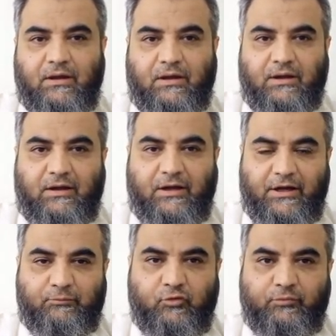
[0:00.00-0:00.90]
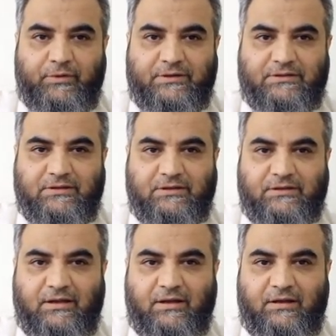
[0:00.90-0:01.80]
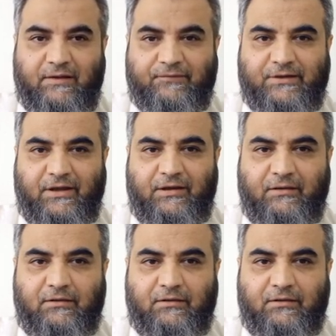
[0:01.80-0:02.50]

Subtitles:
hand movements in the left eye,